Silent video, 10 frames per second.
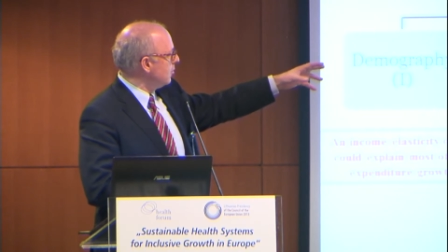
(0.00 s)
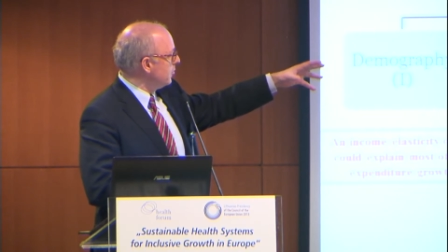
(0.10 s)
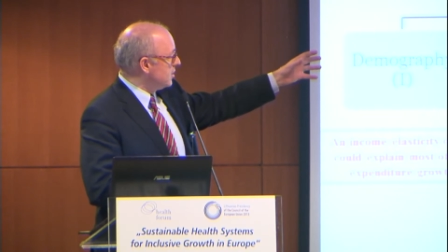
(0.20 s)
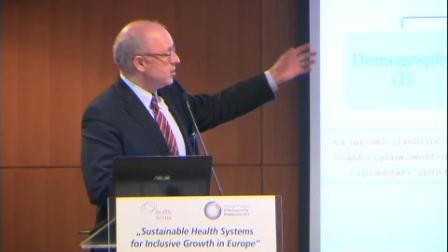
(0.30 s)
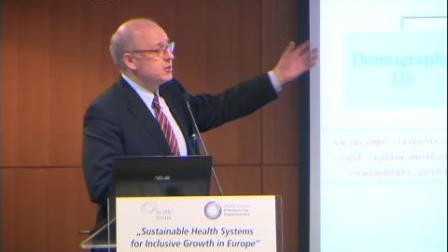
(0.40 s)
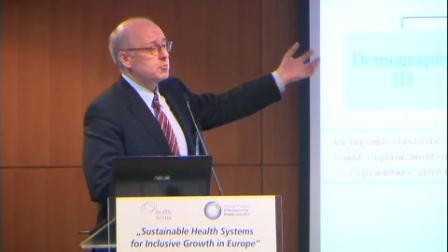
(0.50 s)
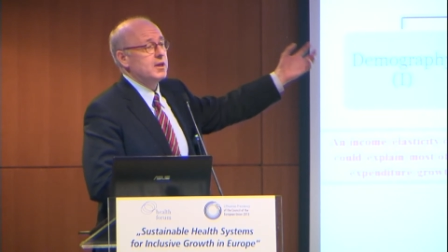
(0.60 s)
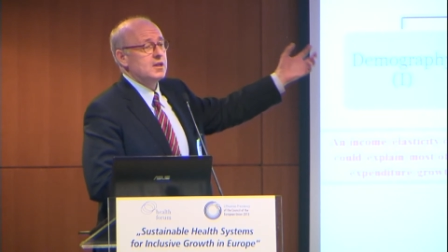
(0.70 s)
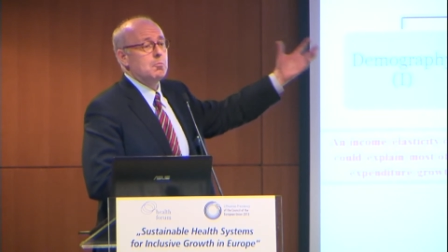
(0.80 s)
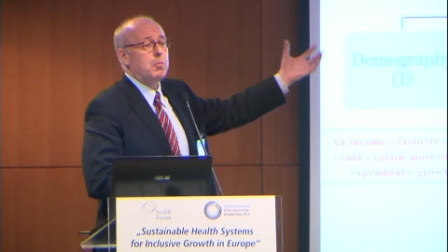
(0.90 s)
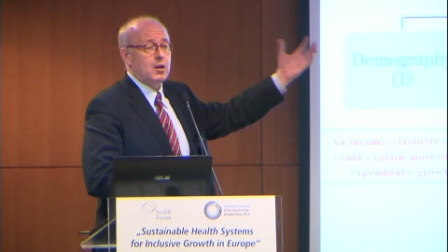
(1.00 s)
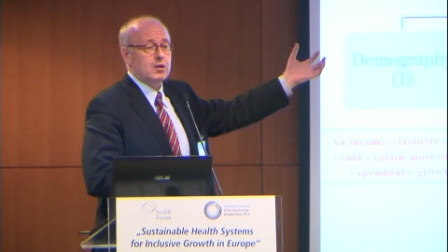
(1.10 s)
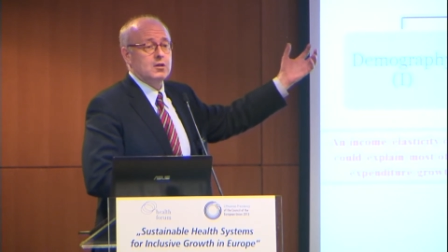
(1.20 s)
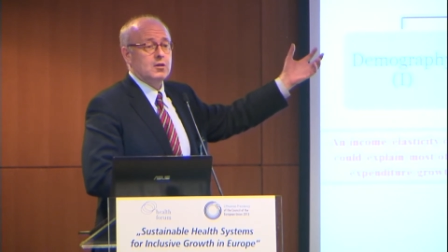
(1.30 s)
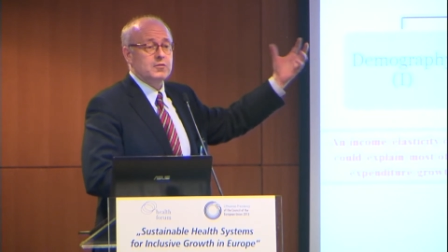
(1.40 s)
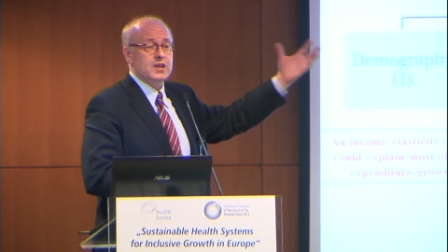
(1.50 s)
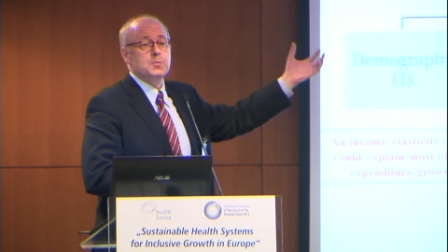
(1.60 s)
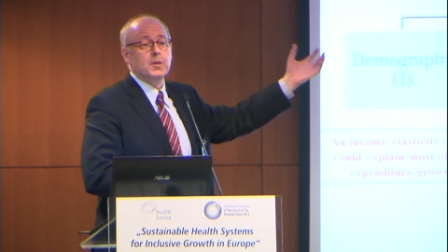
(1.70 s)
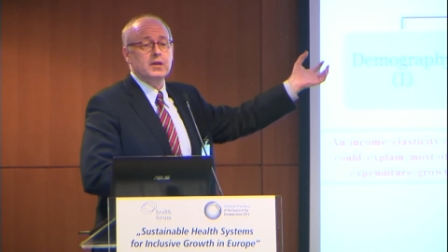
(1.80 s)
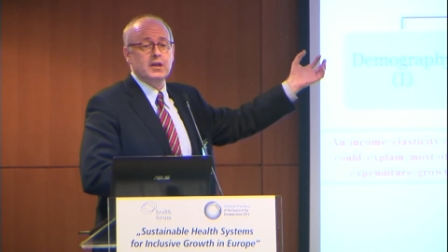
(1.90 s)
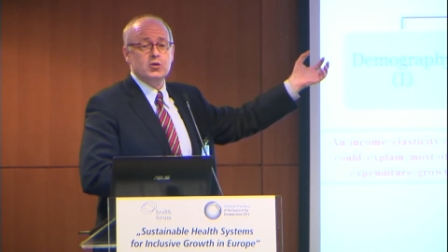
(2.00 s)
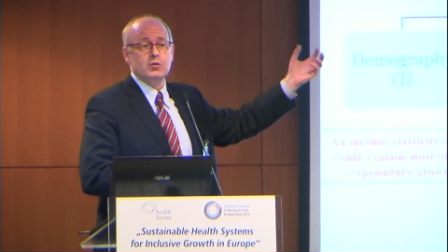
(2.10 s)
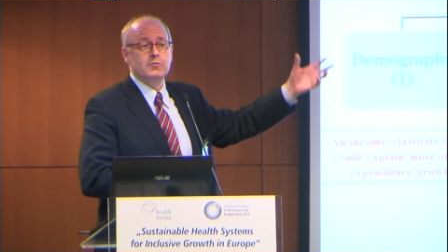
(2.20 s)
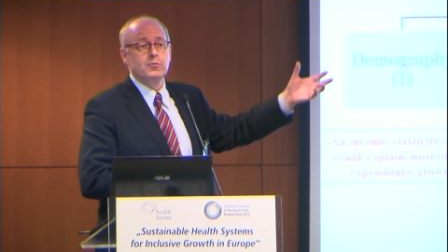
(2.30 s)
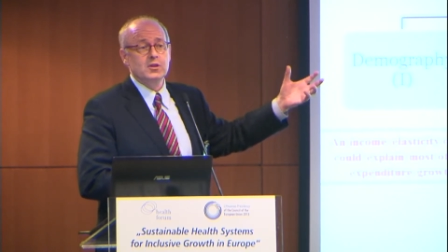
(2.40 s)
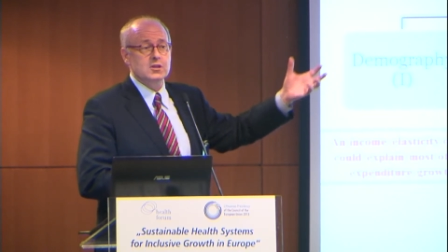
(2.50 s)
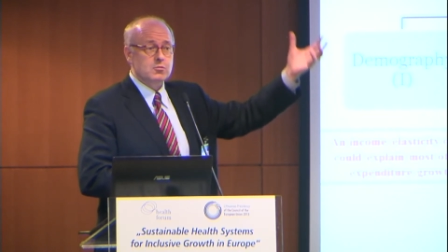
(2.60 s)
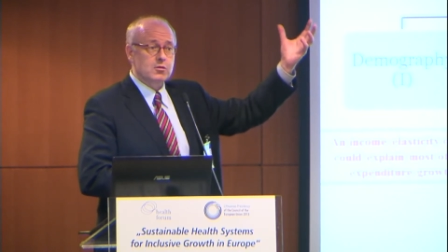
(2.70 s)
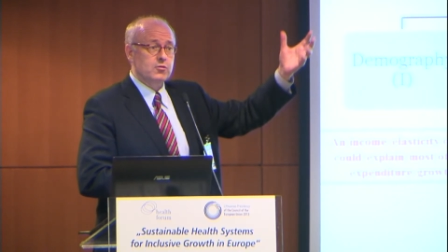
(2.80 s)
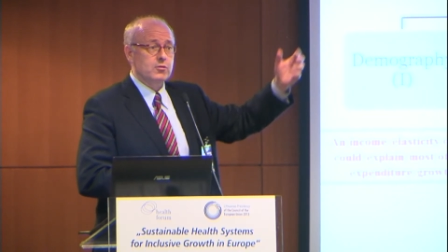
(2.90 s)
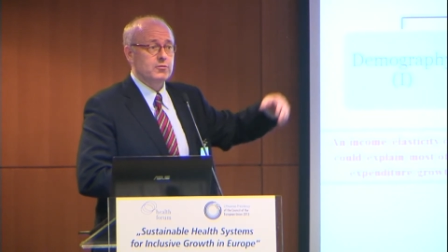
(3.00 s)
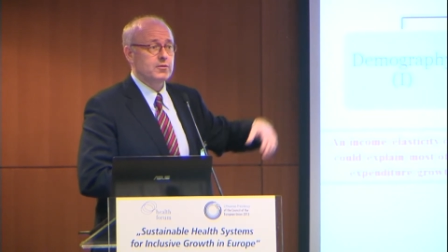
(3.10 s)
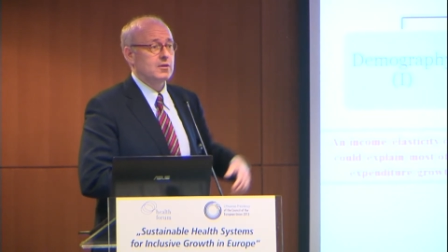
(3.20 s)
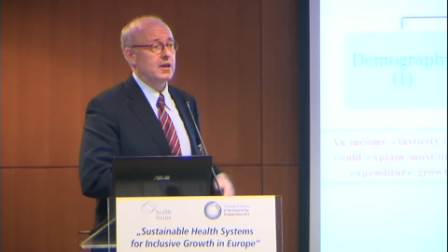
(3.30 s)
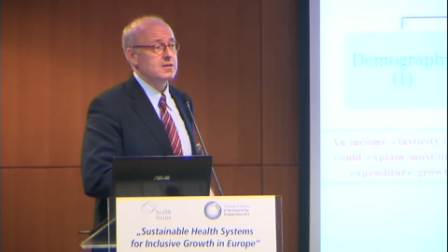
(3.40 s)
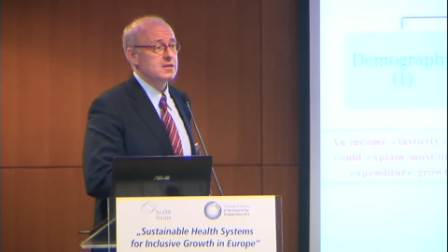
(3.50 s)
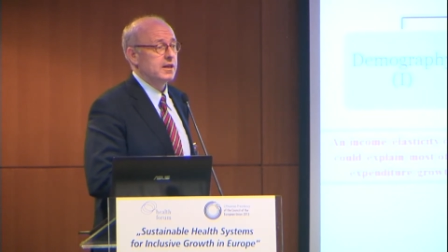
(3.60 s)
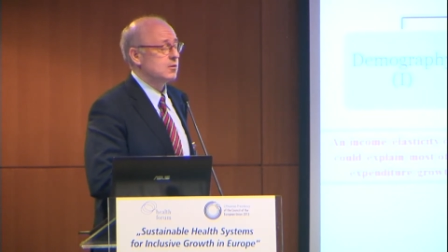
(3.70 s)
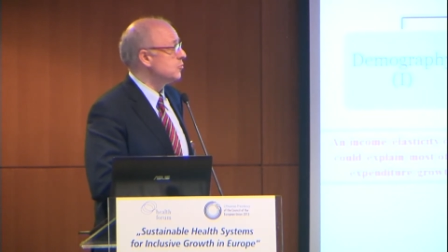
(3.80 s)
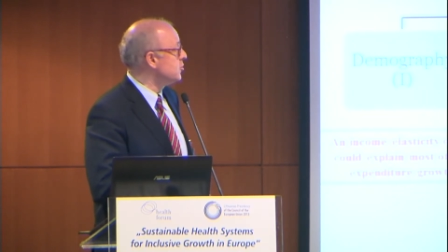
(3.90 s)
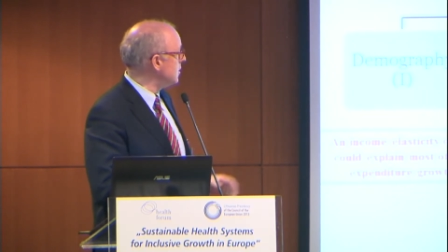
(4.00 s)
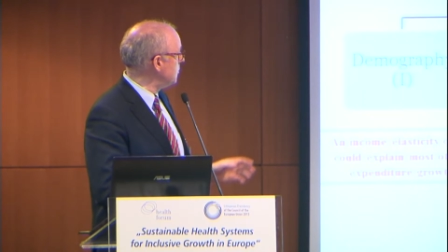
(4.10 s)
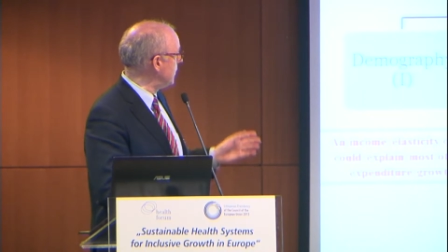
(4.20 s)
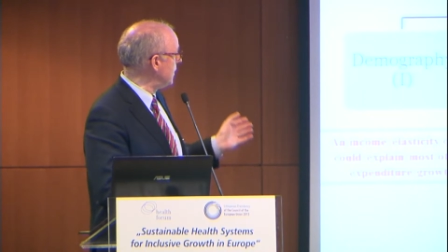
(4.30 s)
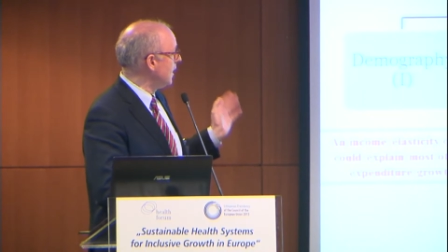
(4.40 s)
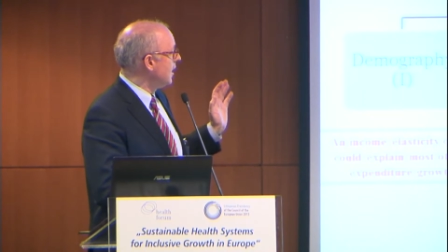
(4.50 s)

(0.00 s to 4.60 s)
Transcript: which is really the bulk of the explanation for this growth of healthcare to GDP,